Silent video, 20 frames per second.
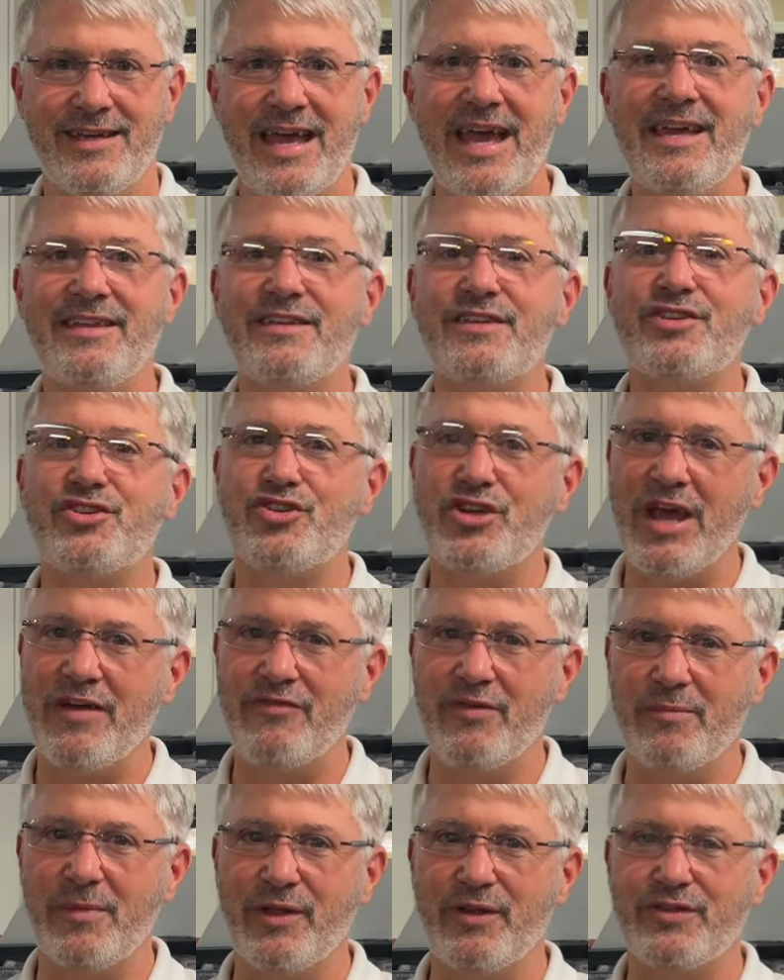Hey, this is
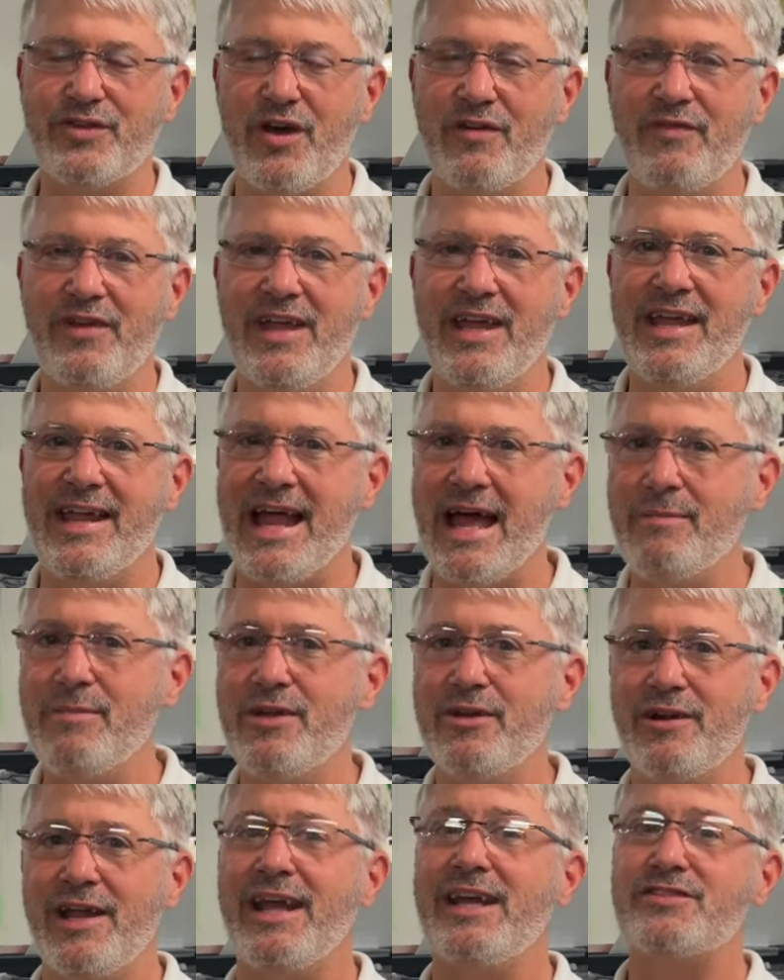Jeff at Miller's RV, and I'm
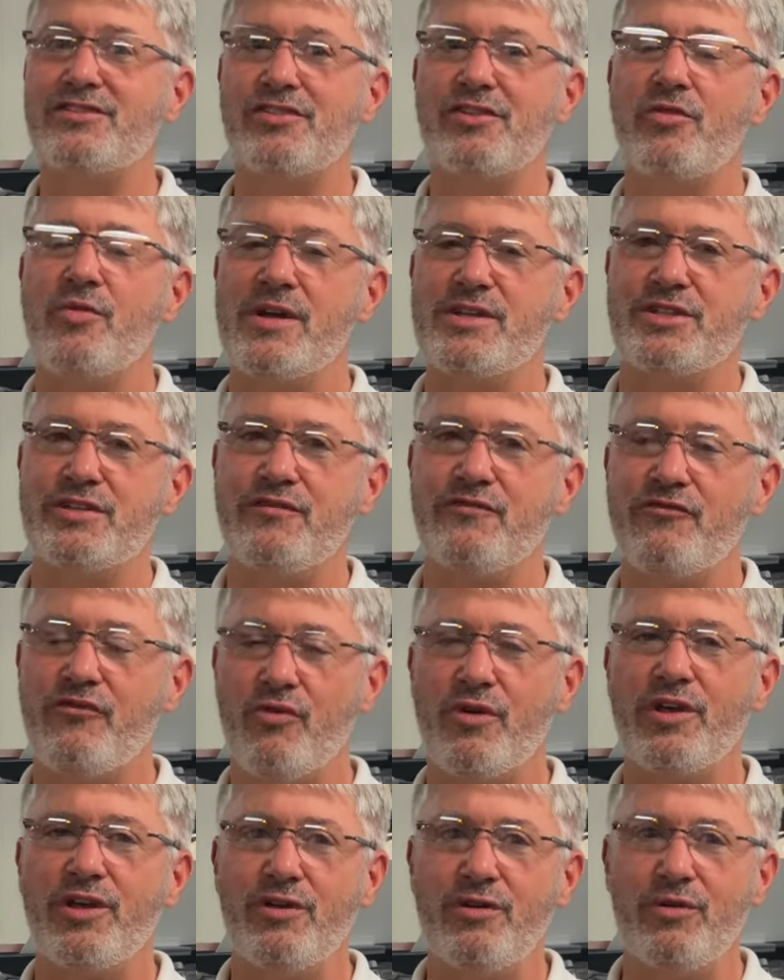here to answer the question
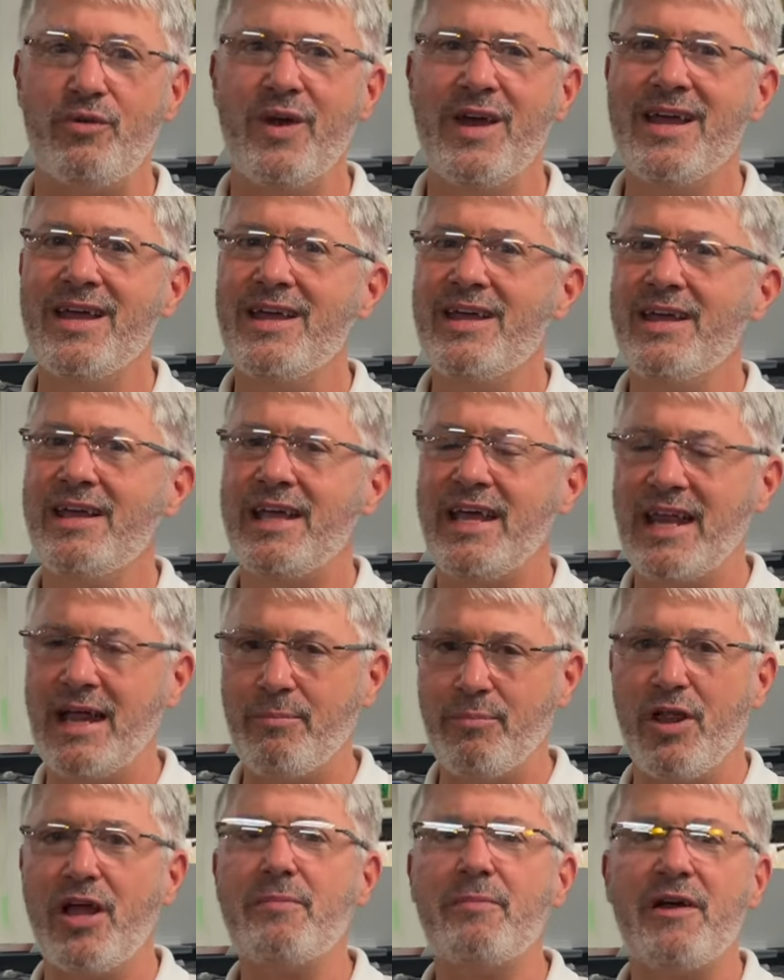for you. Can I
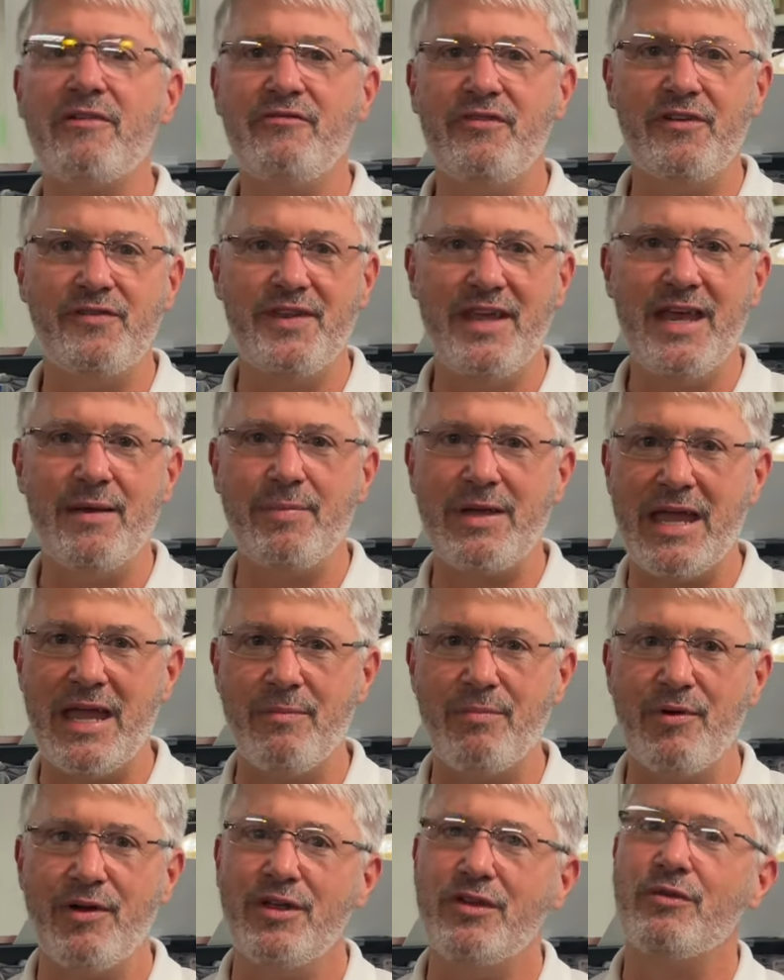plug my 50 amp
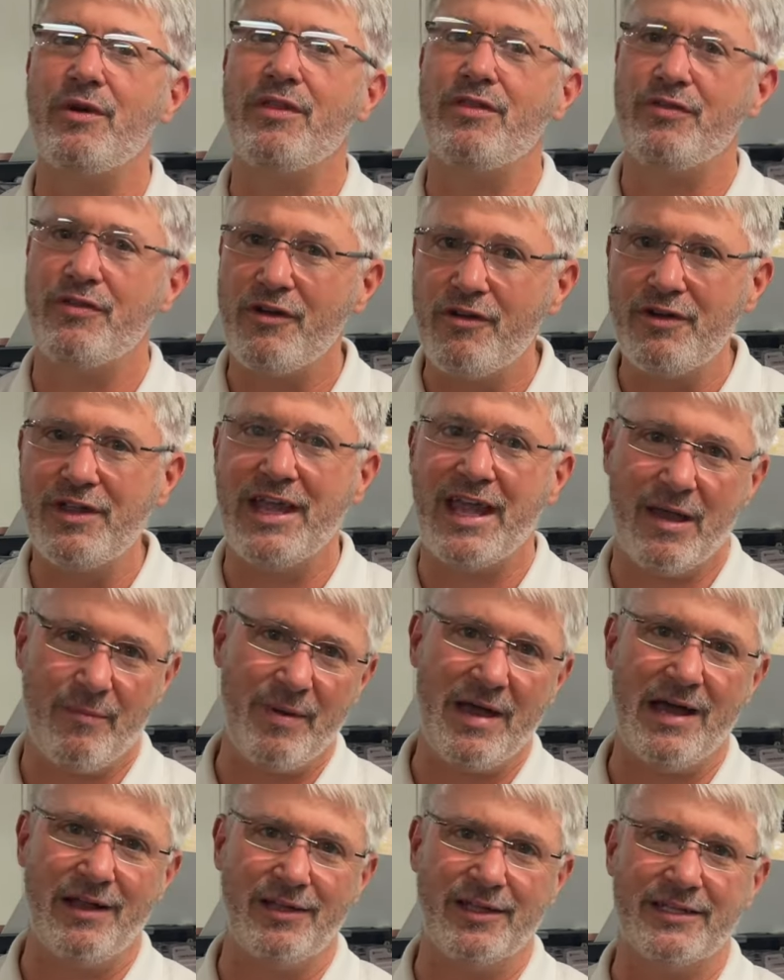camper into a 30 amp
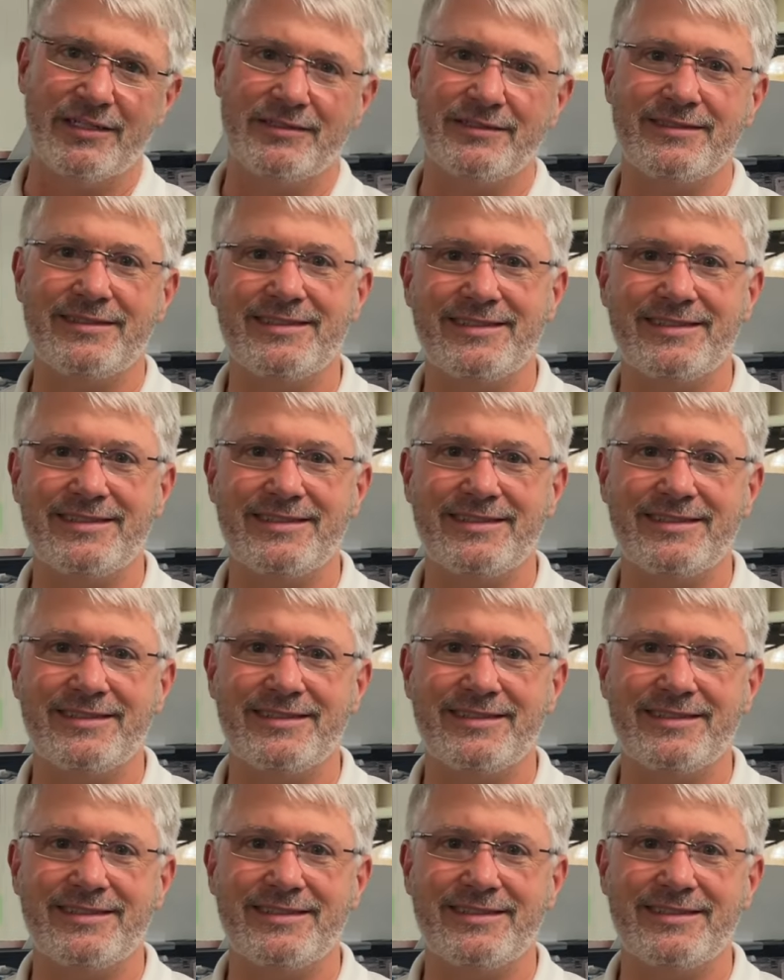outlet?